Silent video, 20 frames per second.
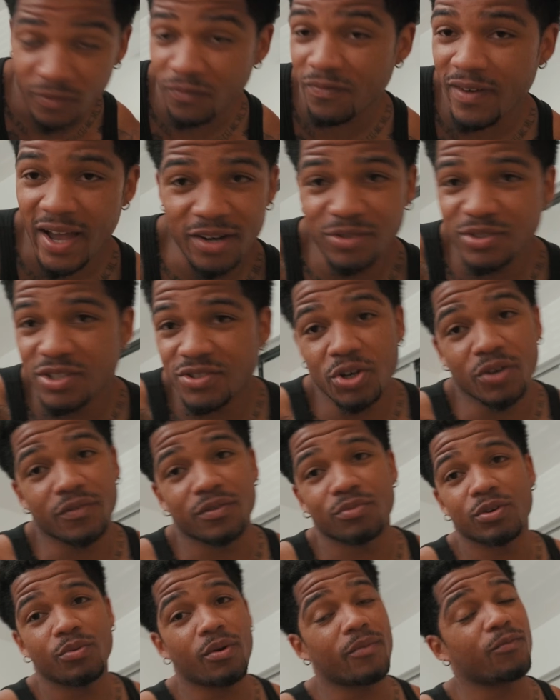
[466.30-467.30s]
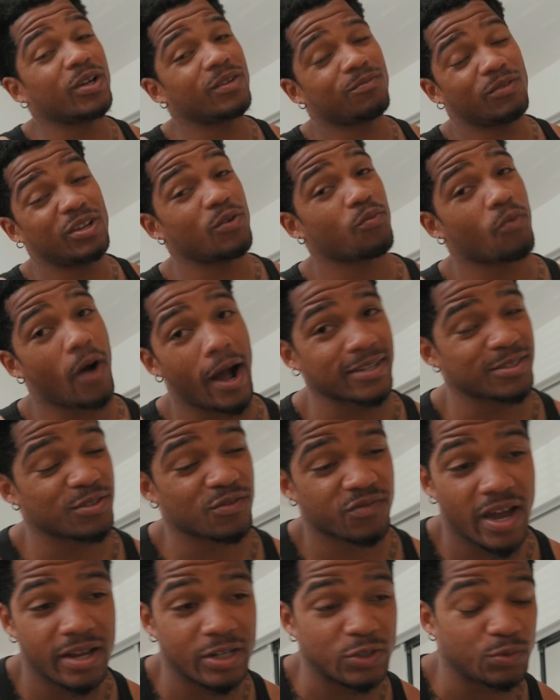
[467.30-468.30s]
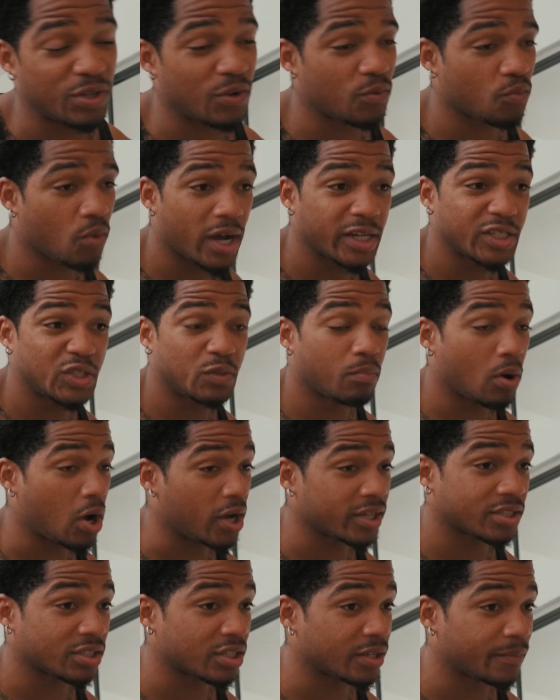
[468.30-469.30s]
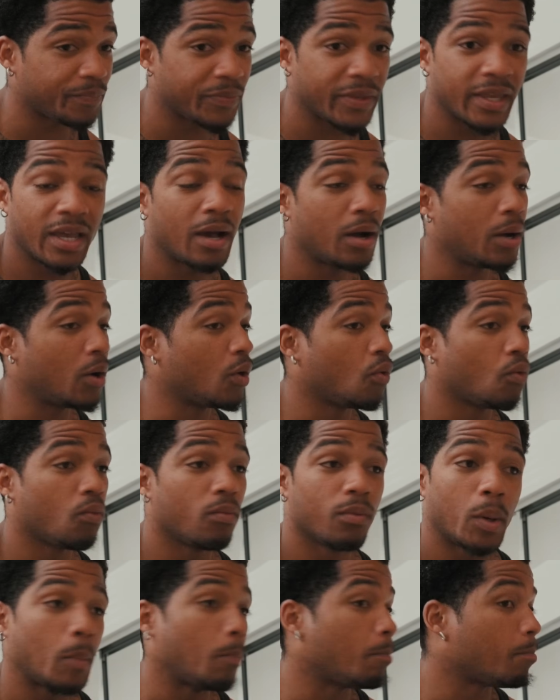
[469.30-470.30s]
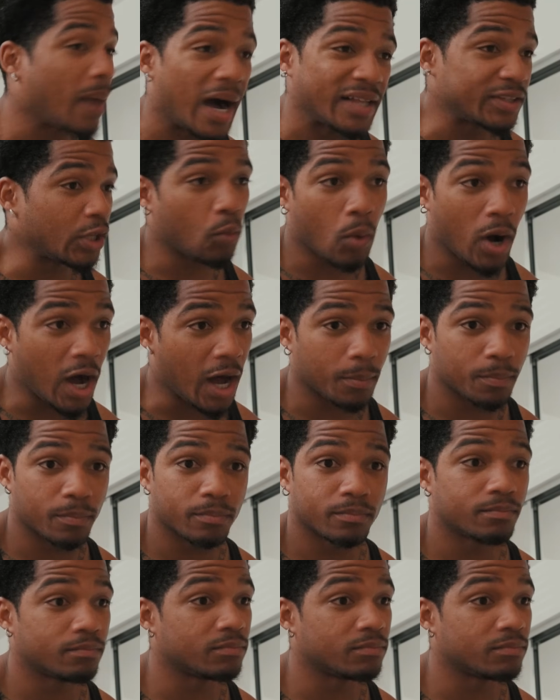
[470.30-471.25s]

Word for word: finals is over. We, we, we didn't watch the finals. We didn't watch Boston, Molly Wop,